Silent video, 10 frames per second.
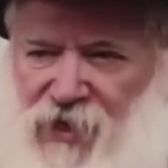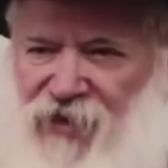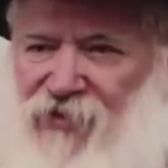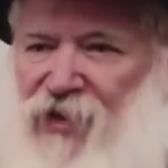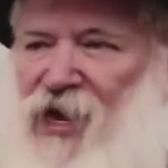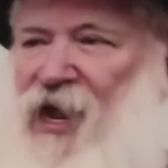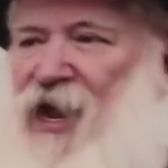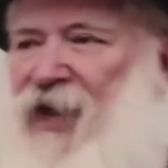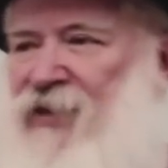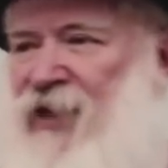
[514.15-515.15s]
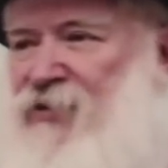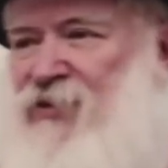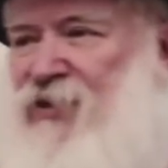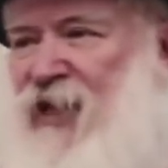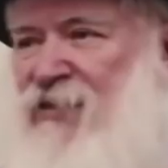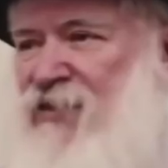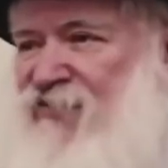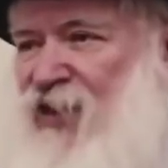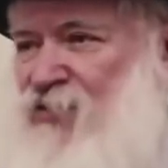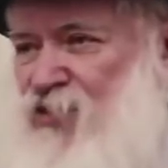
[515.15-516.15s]
whatever, and, and you're not going
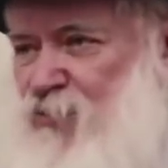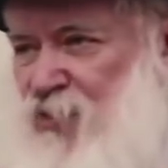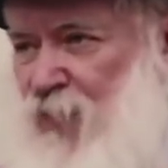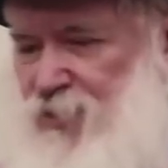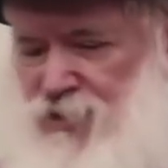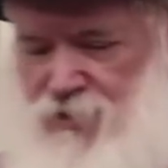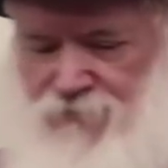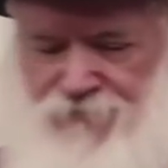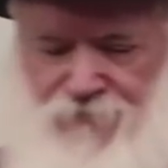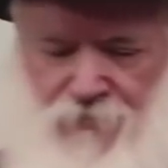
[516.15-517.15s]
to function properly.